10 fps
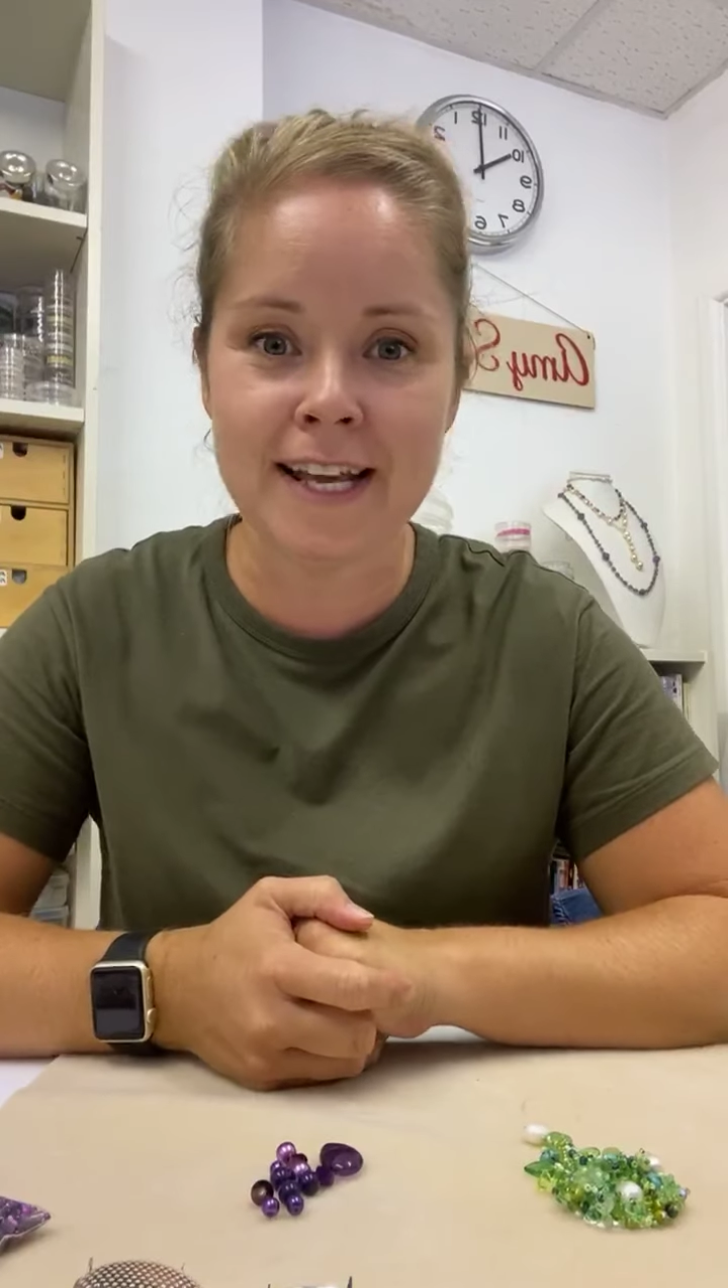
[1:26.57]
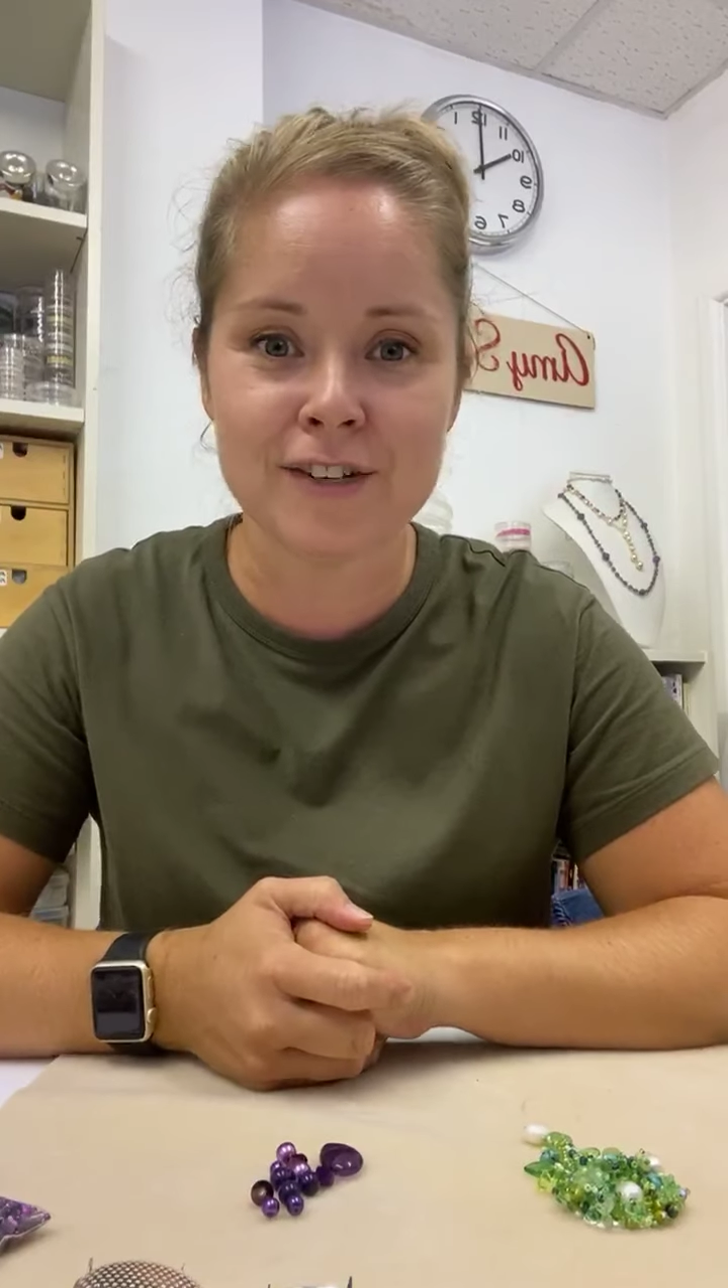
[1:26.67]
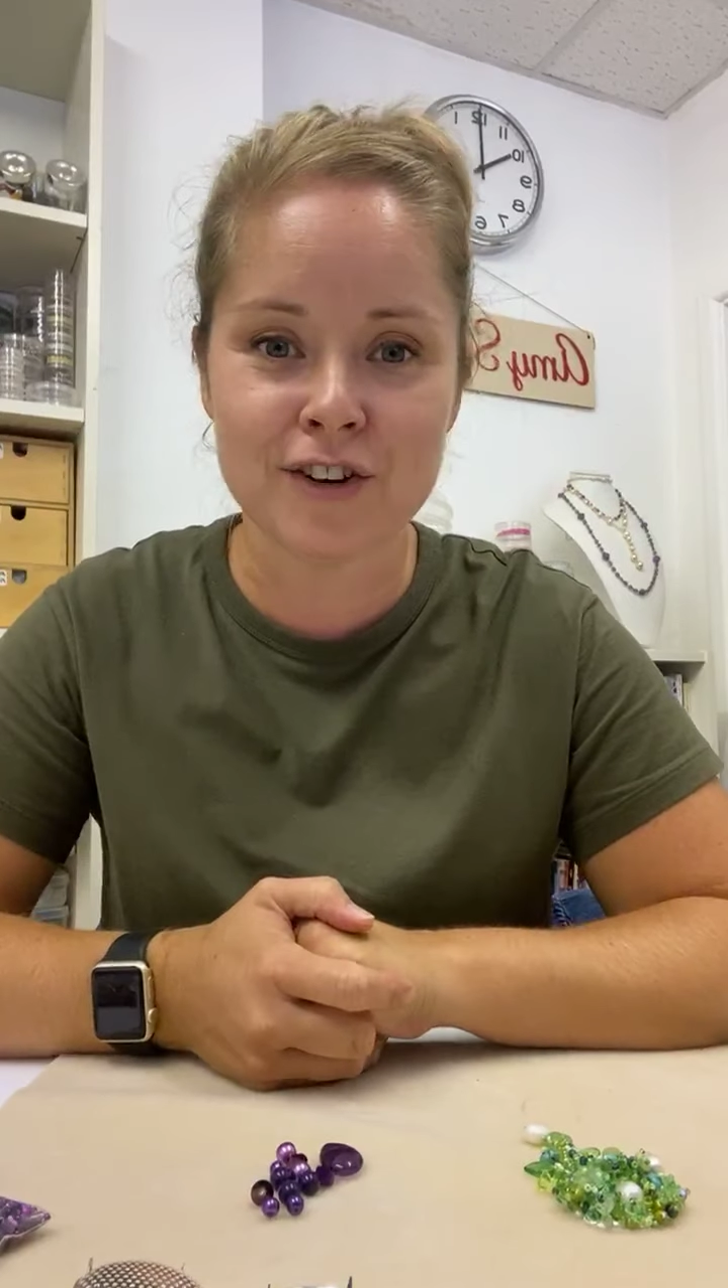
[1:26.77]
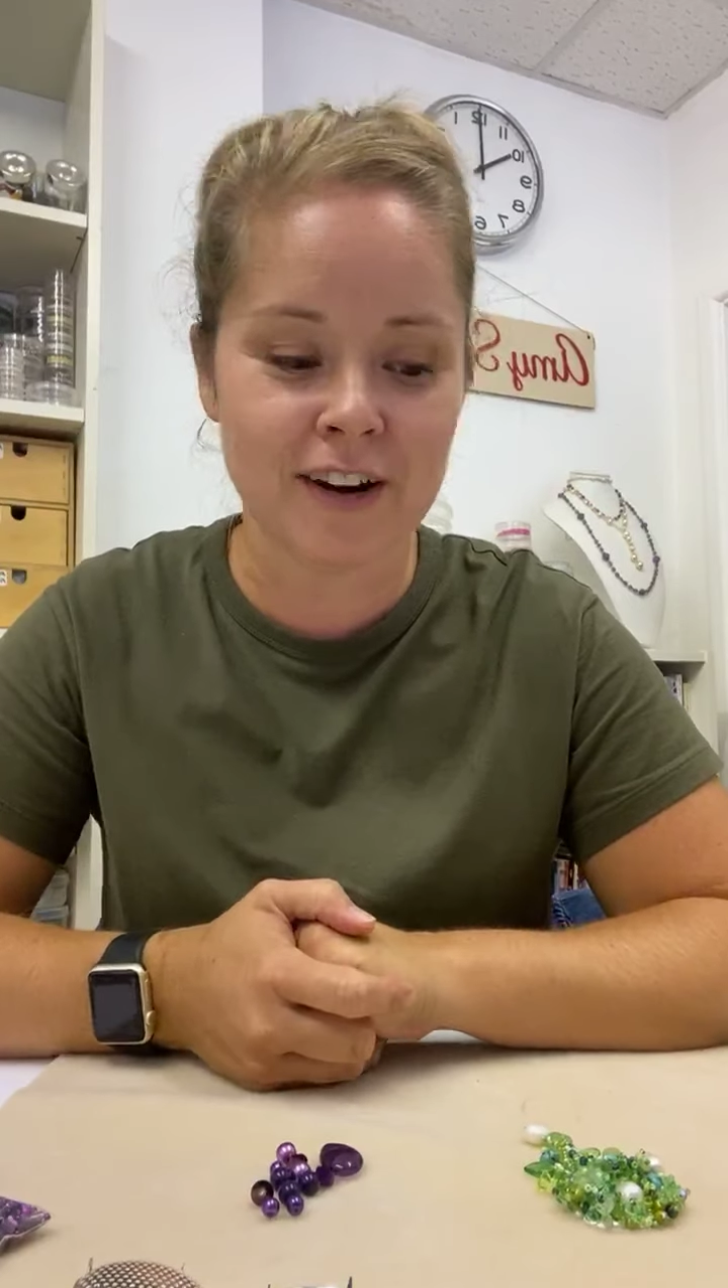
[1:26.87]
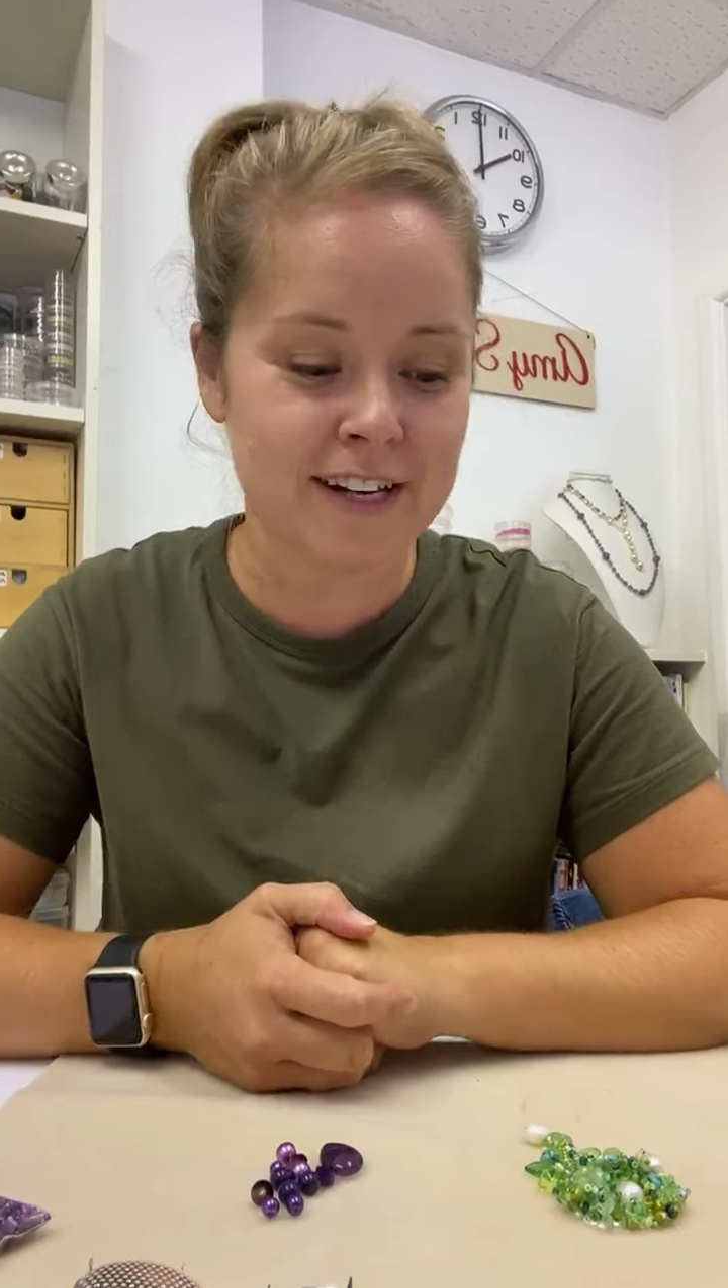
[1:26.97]

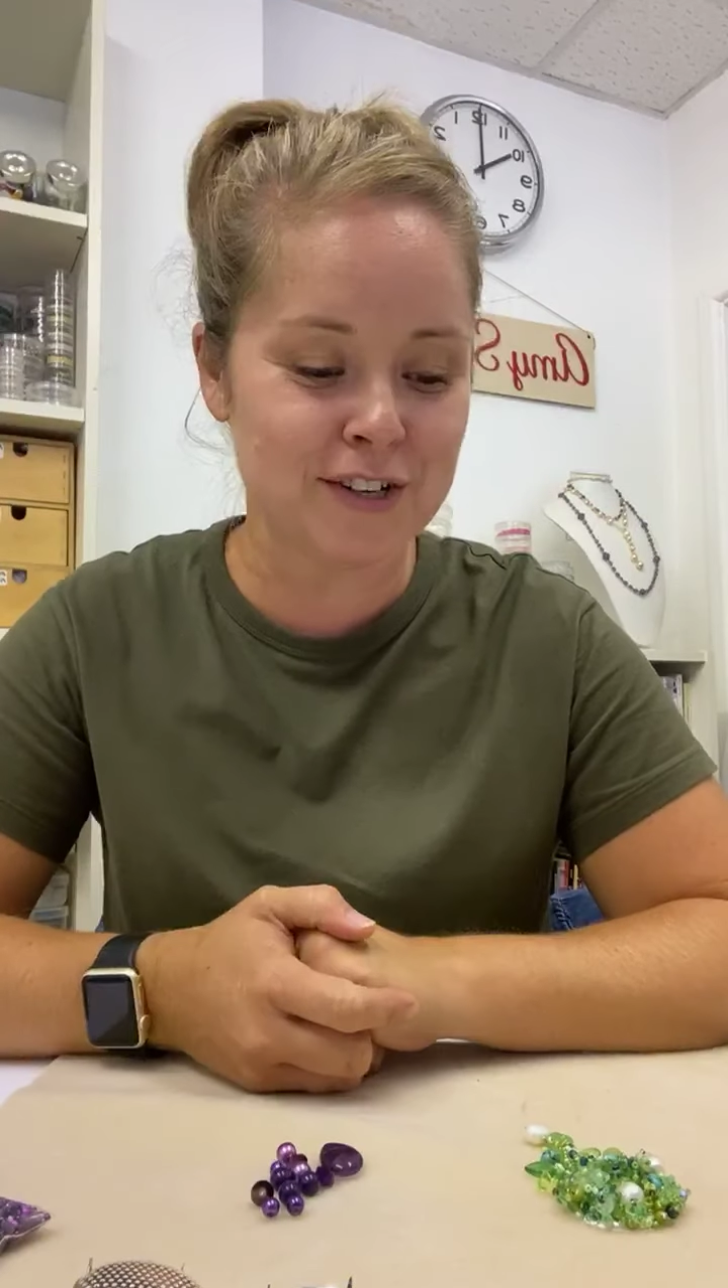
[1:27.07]
enjoying